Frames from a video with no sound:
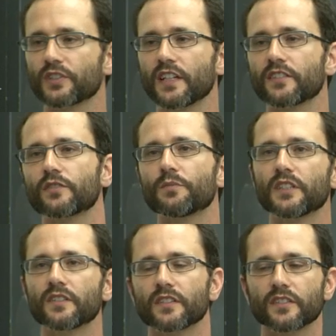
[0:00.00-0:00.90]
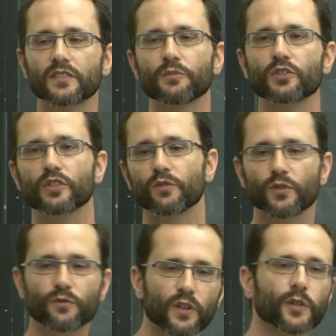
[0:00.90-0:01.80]
pretends to be a distribution of
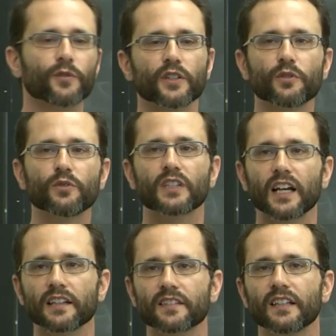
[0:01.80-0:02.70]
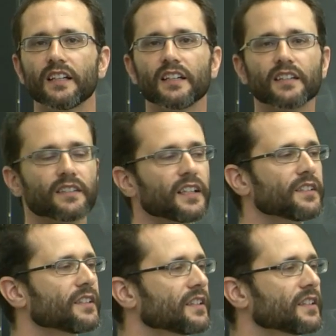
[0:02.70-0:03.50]
a very, very good cuts, then